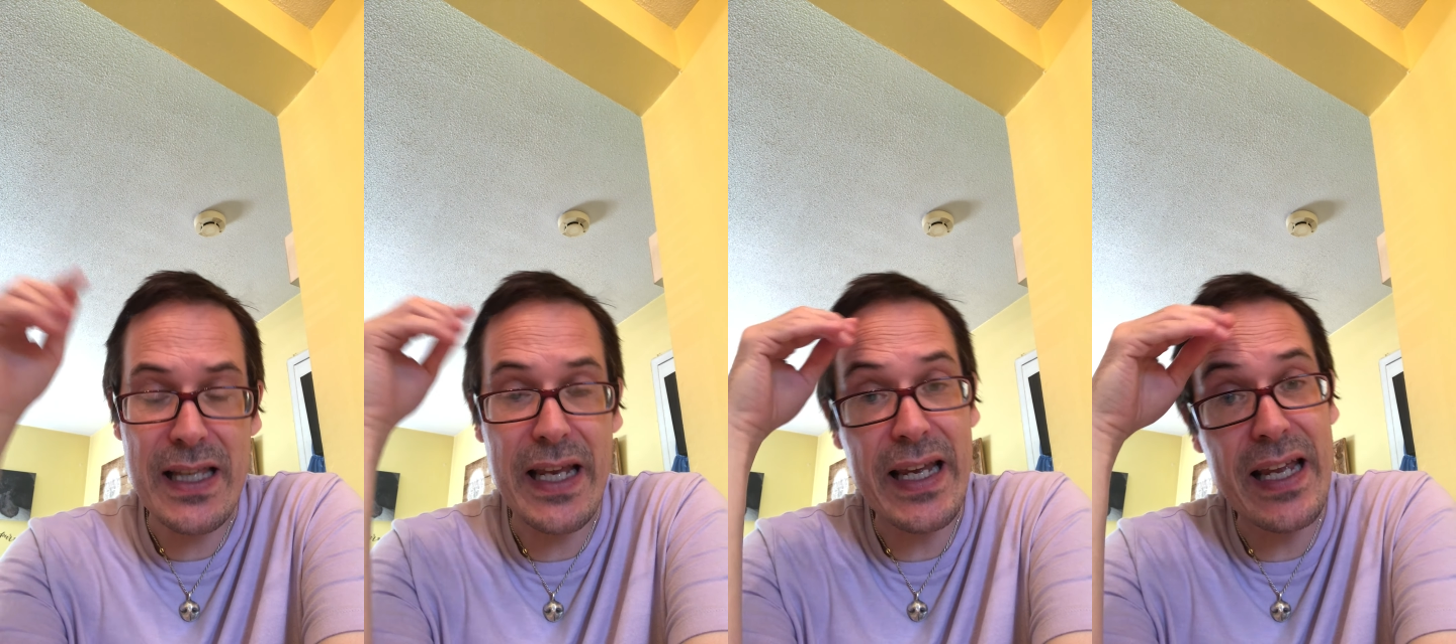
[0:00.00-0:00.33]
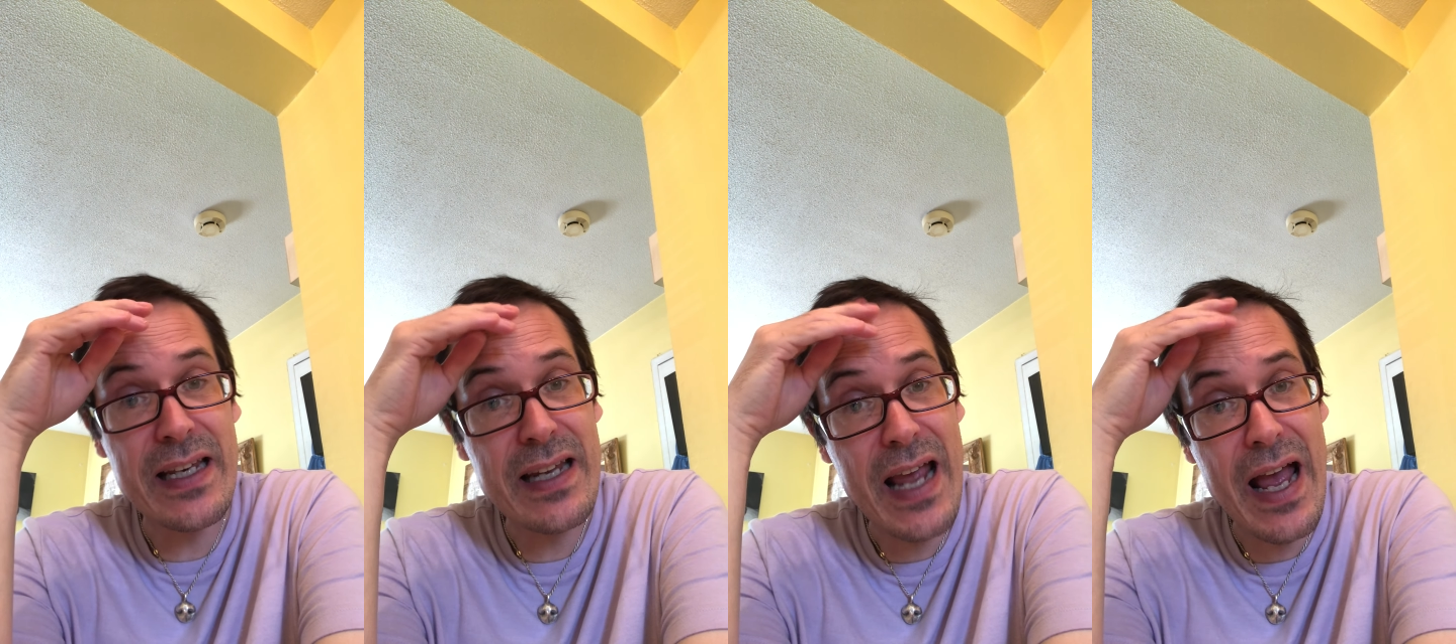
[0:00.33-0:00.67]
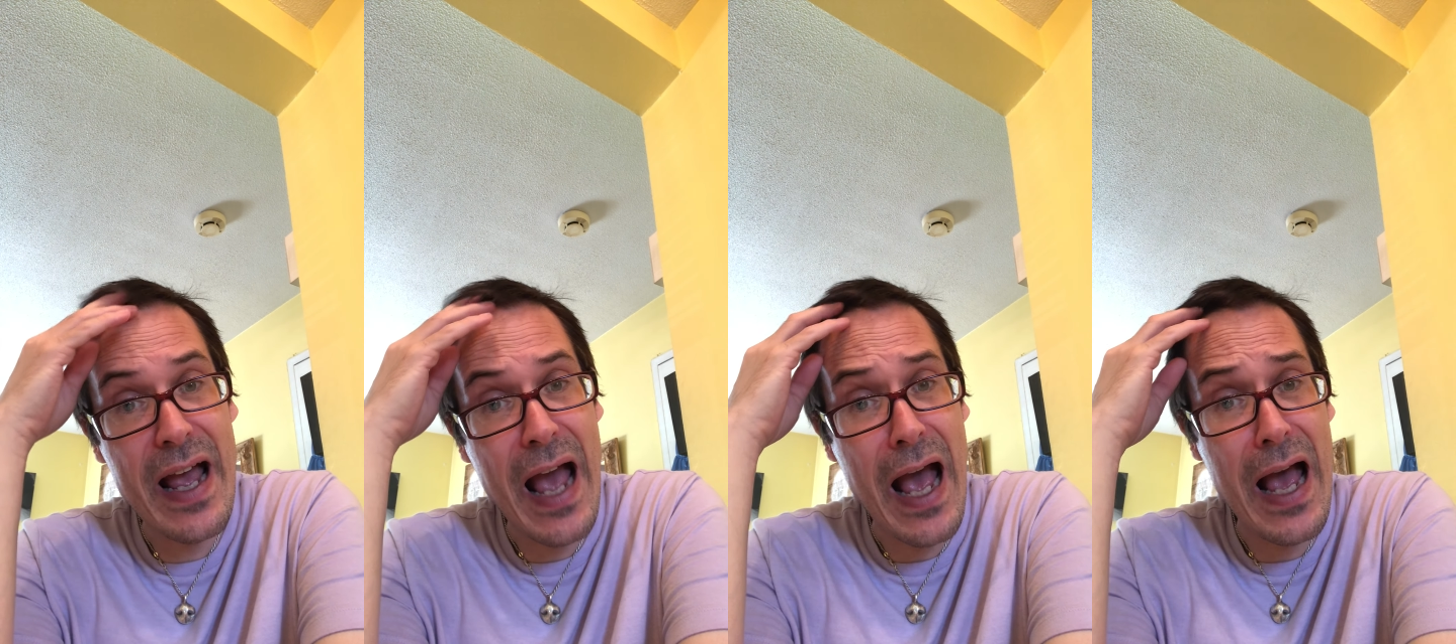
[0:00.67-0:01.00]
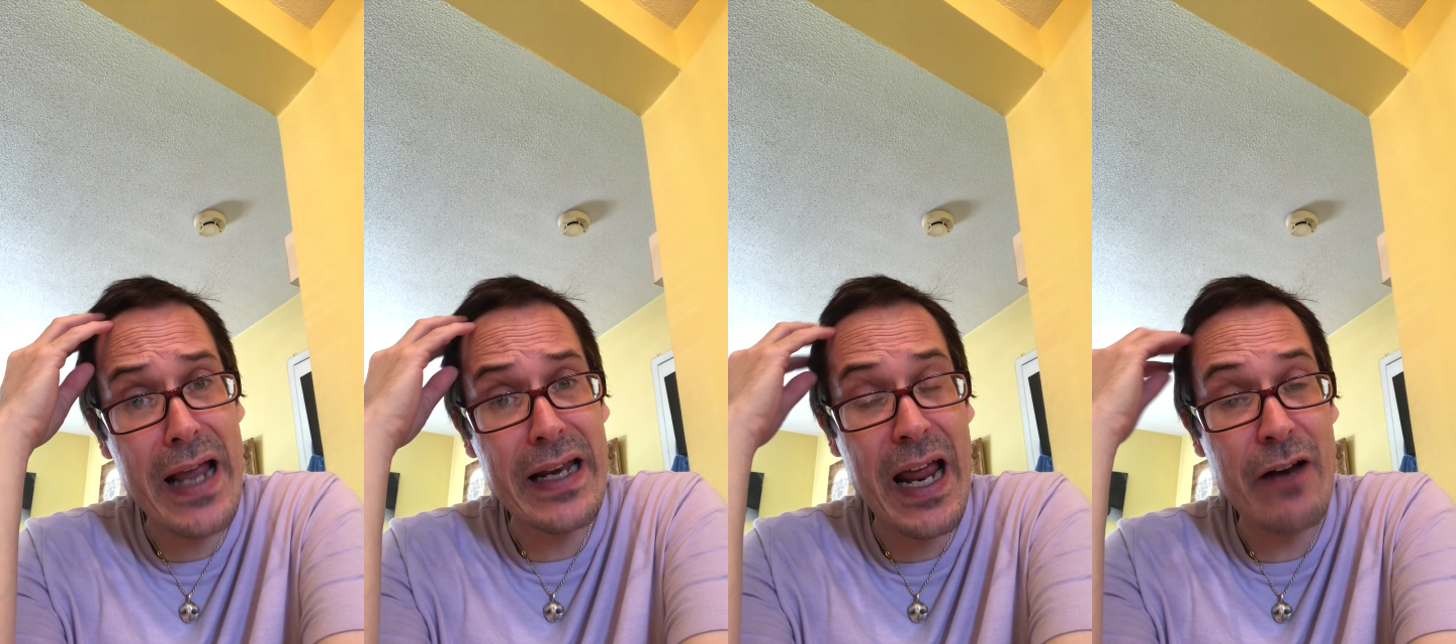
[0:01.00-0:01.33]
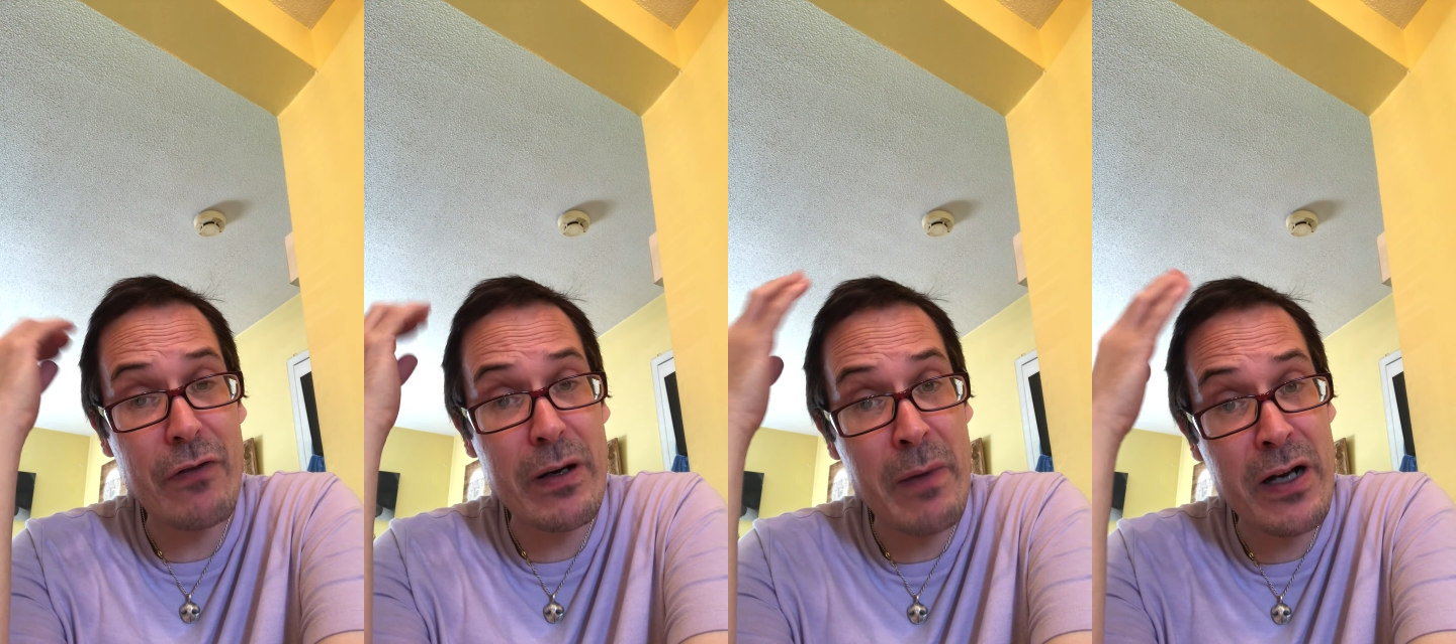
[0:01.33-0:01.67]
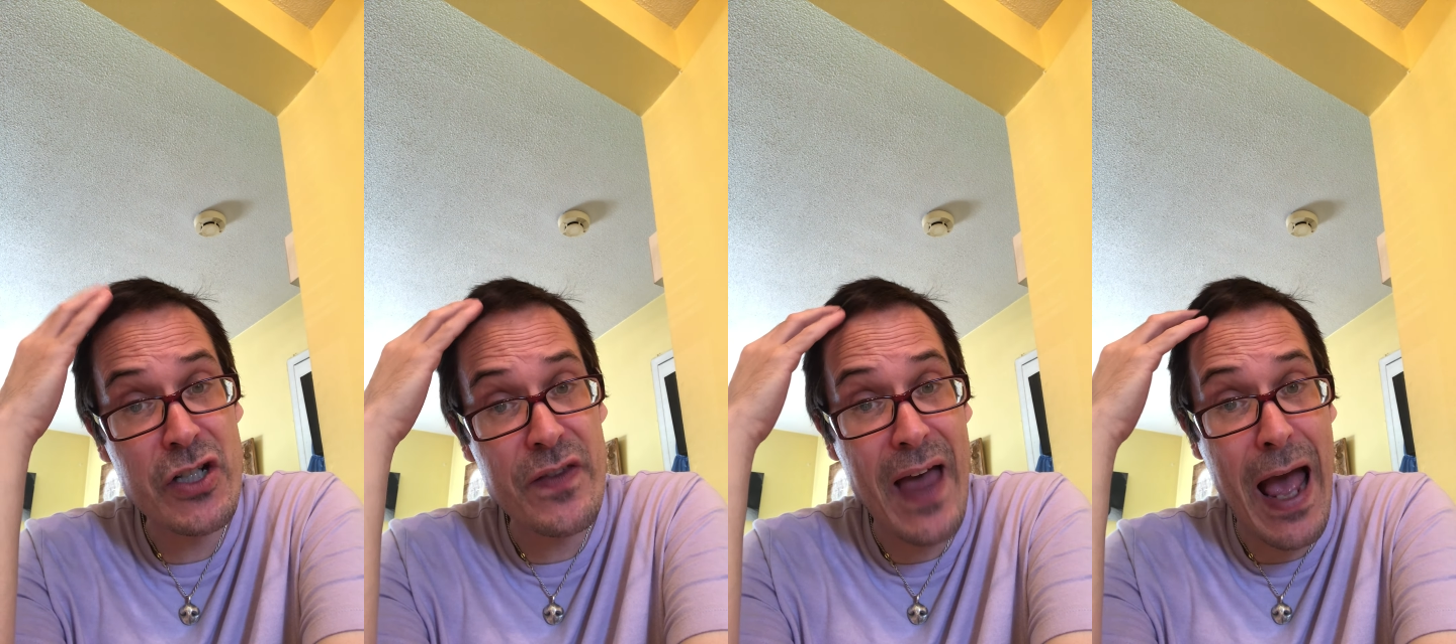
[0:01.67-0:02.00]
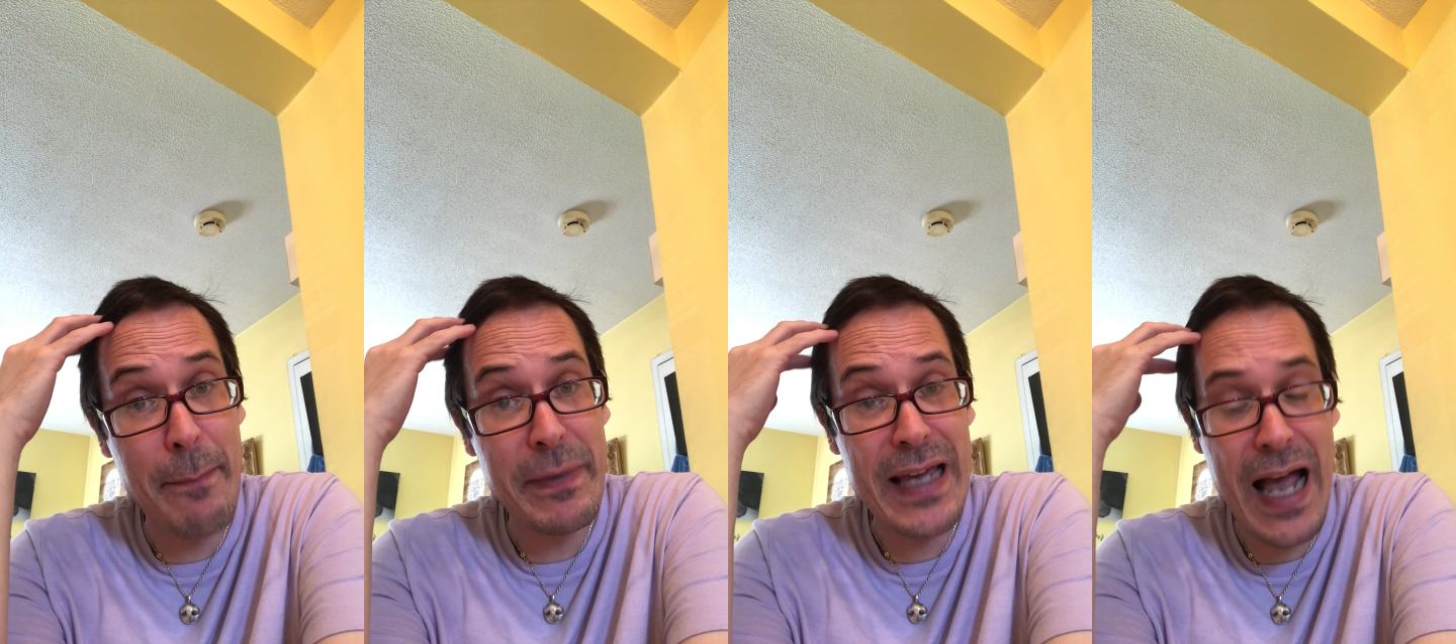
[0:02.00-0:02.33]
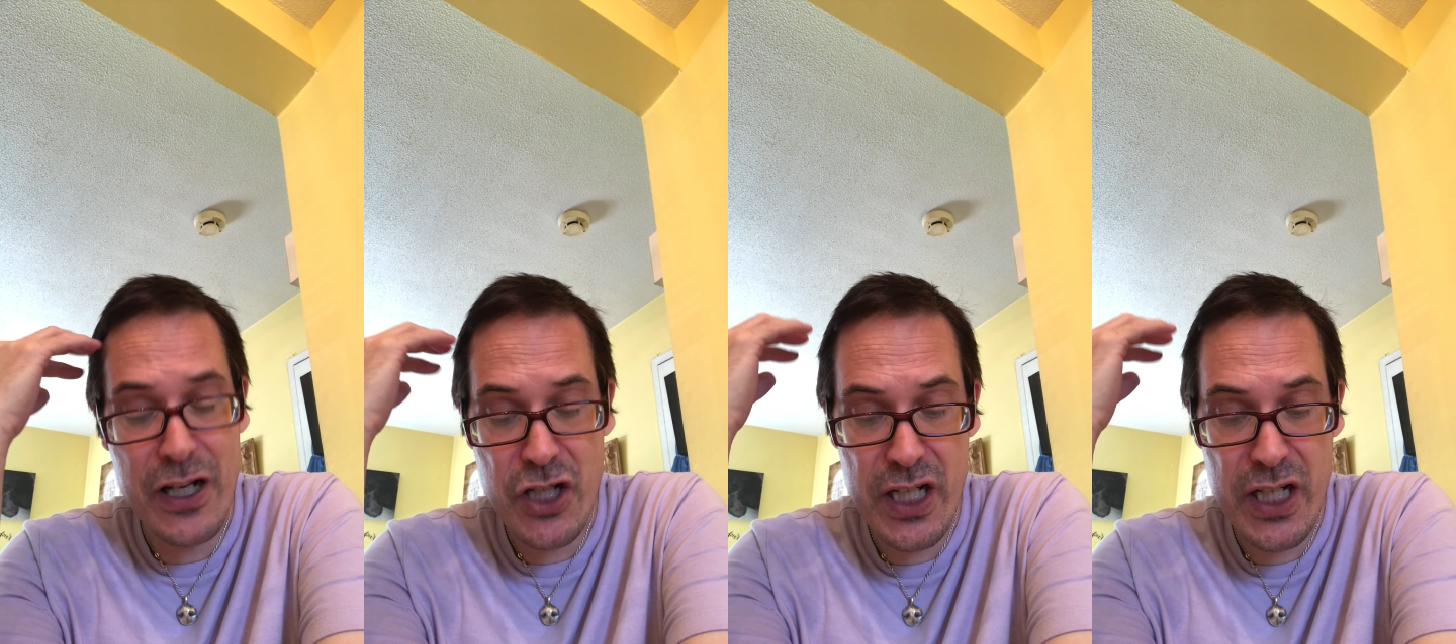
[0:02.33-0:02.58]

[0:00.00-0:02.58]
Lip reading: Like in Henry and Mudge and the Happy Cat,